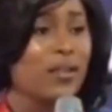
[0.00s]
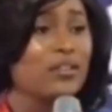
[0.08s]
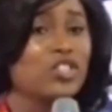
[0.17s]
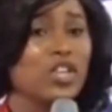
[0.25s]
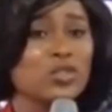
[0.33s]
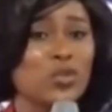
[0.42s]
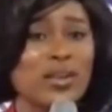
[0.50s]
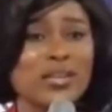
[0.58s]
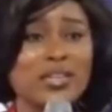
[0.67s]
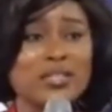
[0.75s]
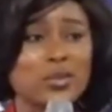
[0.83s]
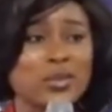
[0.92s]
Just 1
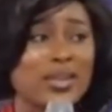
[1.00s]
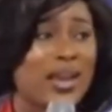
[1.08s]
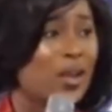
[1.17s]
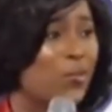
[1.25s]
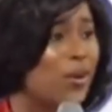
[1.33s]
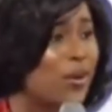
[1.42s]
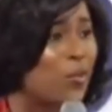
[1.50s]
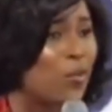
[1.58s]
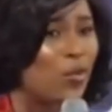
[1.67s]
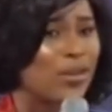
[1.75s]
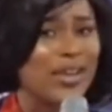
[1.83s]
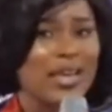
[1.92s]
year into it, I had won an
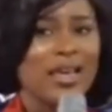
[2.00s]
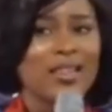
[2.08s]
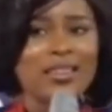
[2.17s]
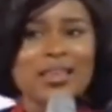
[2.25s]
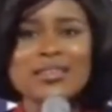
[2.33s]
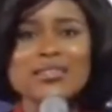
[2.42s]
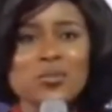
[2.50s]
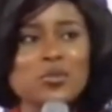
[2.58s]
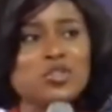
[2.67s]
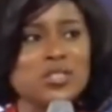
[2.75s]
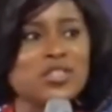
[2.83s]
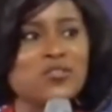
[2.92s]
award. Then there's an
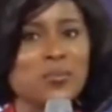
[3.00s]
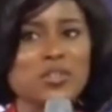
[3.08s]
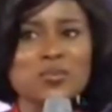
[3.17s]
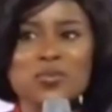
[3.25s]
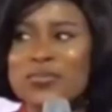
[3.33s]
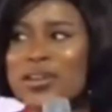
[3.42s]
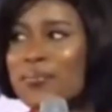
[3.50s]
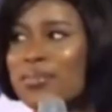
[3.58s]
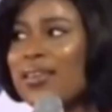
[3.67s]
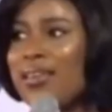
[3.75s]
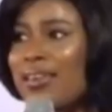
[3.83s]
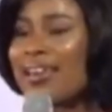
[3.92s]
opportunity for me to move, and I'm
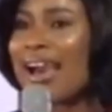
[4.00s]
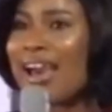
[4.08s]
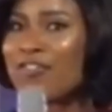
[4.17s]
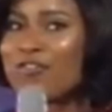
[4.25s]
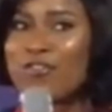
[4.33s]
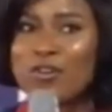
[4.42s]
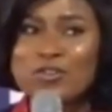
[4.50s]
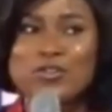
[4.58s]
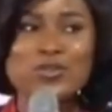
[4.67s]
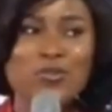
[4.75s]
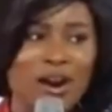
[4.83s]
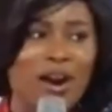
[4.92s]
thinking, I fought
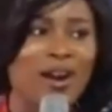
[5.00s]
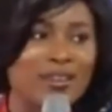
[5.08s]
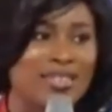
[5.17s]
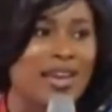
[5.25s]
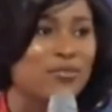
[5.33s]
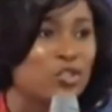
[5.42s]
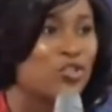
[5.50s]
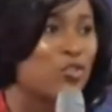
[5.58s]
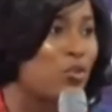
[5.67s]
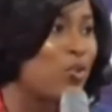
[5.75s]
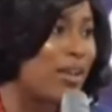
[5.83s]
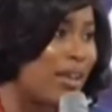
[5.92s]
so hard to have this show
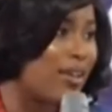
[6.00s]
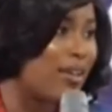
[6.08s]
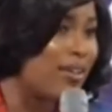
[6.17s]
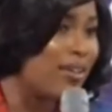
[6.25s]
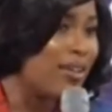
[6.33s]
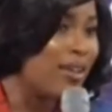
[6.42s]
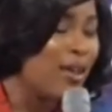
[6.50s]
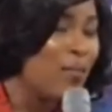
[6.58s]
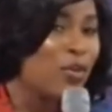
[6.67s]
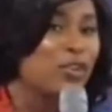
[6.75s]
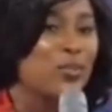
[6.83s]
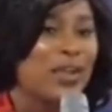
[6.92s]
go on air.
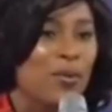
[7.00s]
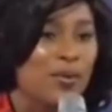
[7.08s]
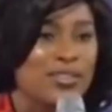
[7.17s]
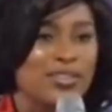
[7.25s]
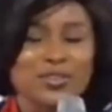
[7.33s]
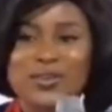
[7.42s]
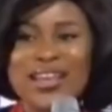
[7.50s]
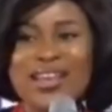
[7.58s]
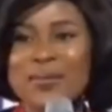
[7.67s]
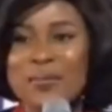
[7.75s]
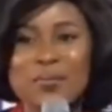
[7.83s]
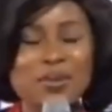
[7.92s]
Because when I wanted it on
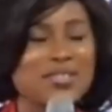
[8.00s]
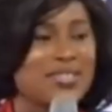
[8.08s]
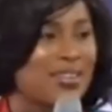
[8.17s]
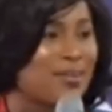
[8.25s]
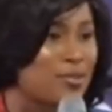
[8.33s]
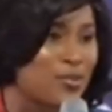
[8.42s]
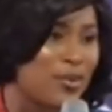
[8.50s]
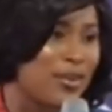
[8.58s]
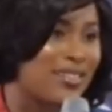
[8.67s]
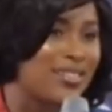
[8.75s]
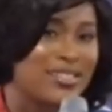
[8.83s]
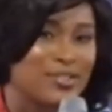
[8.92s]
air, my bosses said, I'm sorry,
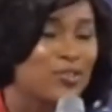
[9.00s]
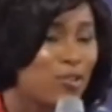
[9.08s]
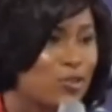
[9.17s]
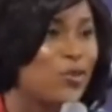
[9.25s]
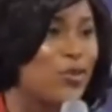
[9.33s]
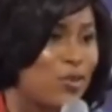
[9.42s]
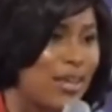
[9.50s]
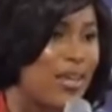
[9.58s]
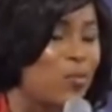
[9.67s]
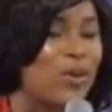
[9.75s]
this is not going on air.